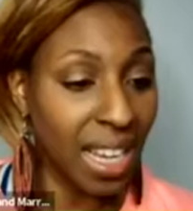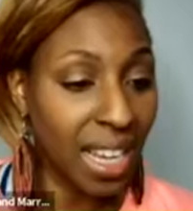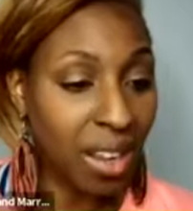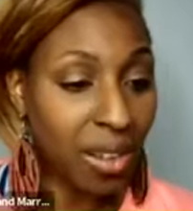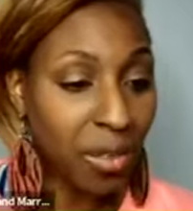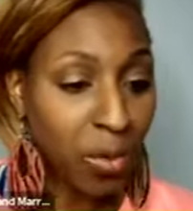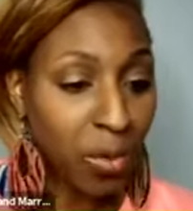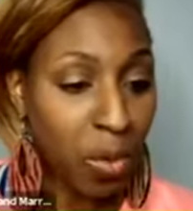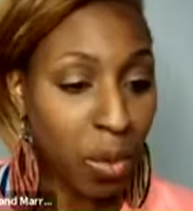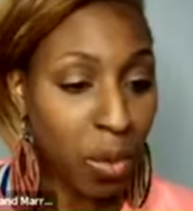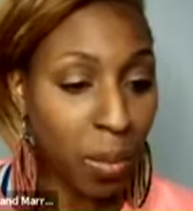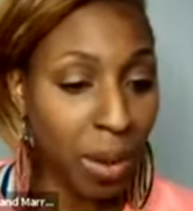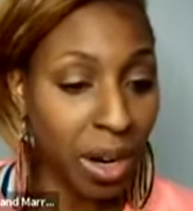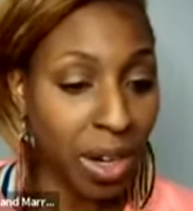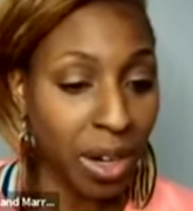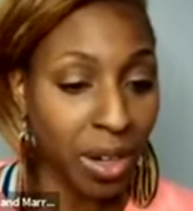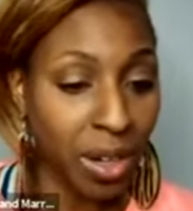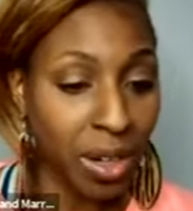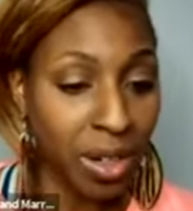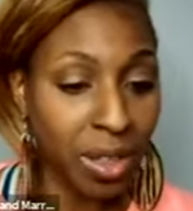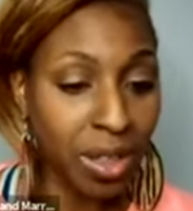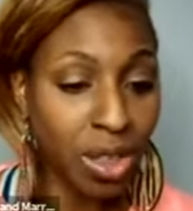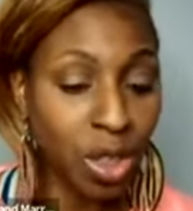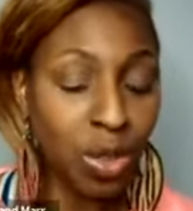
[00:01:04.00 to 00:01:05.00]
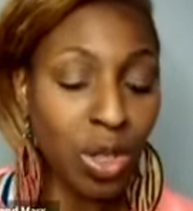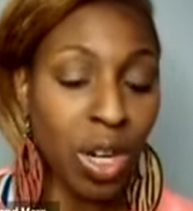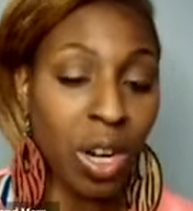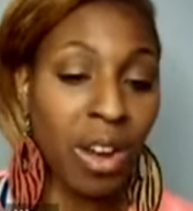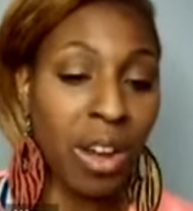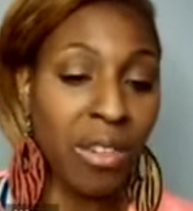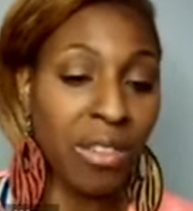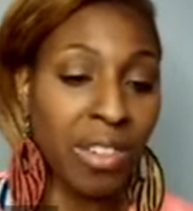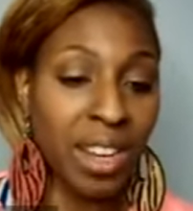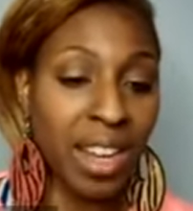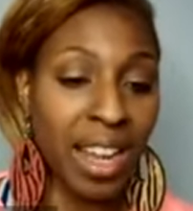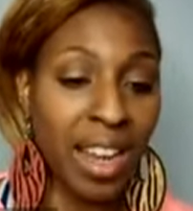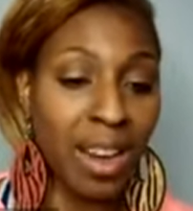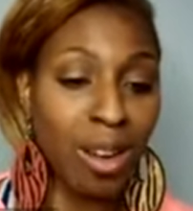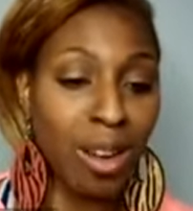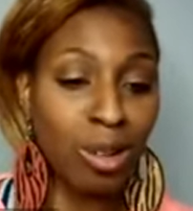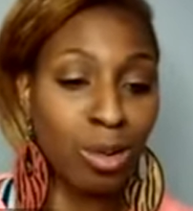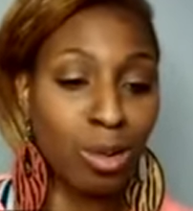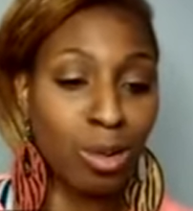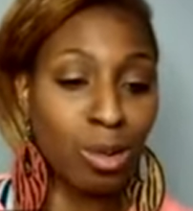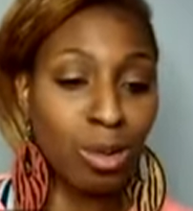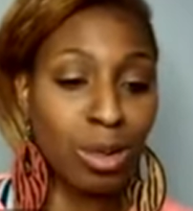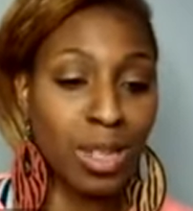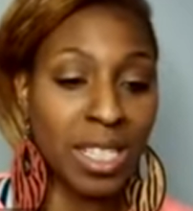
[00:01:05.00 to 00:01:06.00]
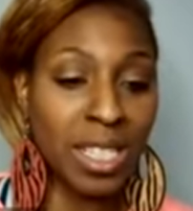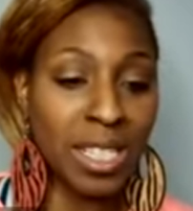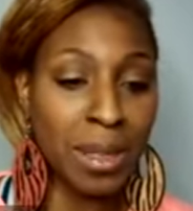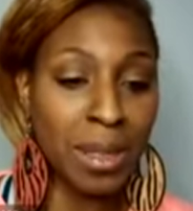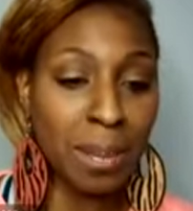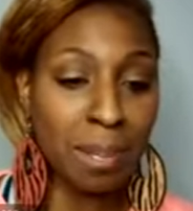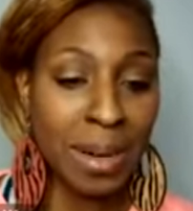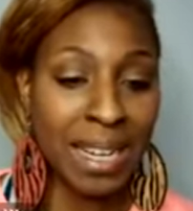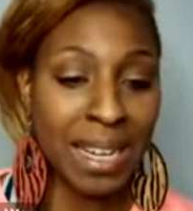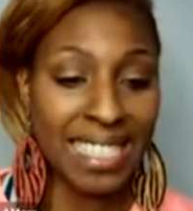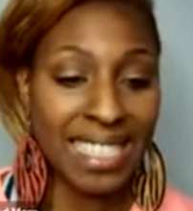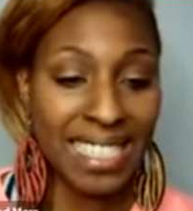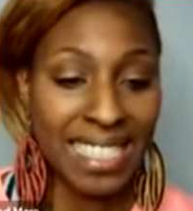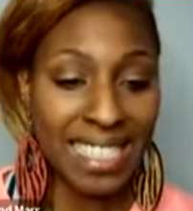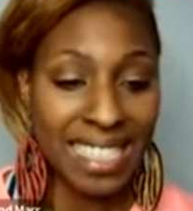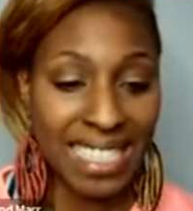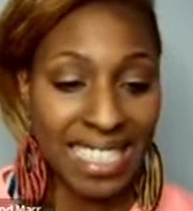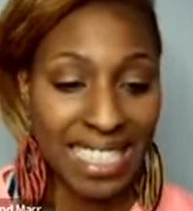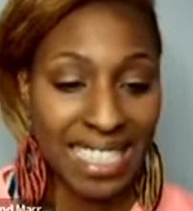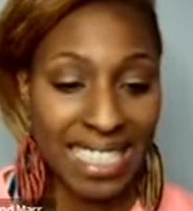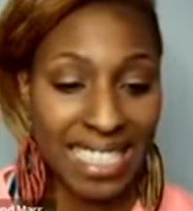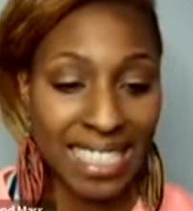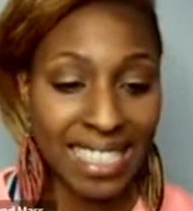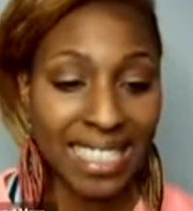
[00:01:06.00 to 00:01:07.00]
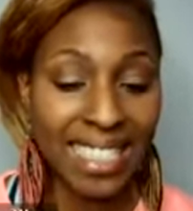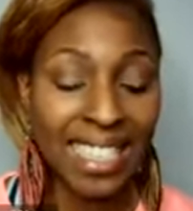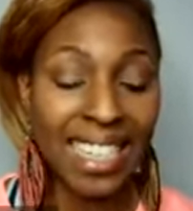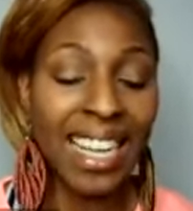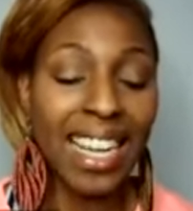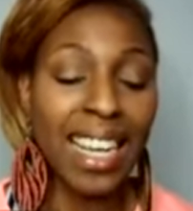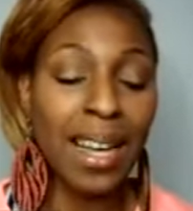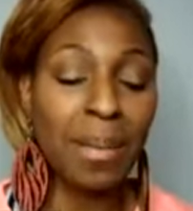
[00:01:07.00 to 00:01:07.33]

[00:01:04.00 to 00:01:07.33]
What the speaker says: in for my girl, Trell Ravenel, who is my sister